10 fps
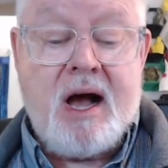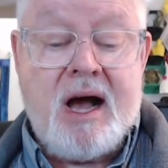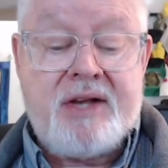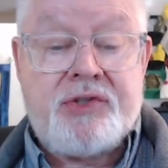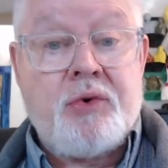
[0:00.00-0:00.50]

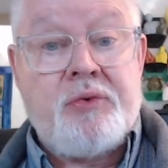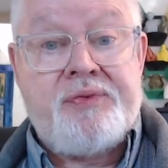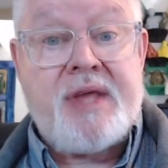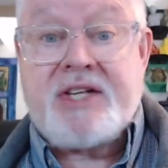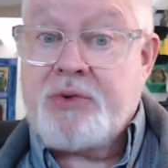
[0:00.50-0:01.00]
So
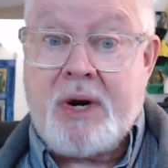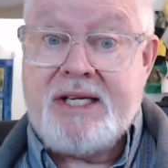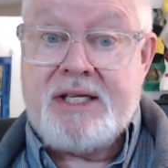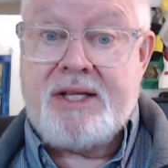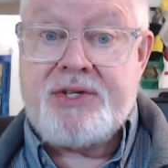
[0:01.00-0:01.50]
that's what I
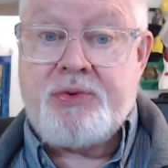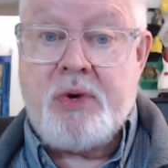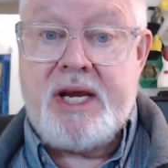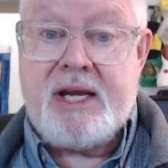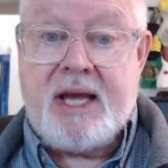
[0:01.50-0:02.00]
did this
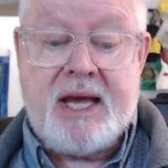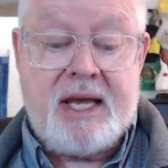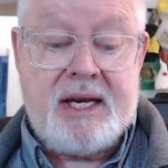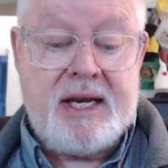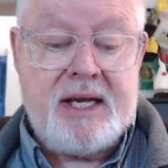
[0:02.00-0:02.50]
week, and
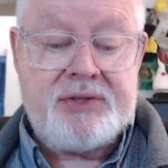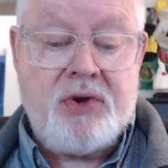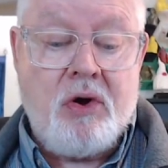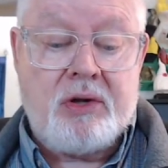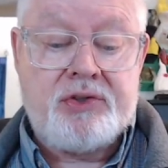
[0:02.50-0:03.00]
it's
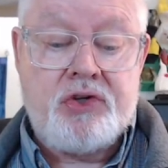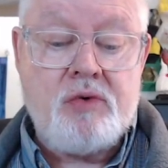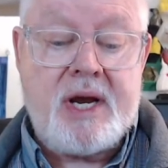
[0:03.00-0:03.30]
called Do I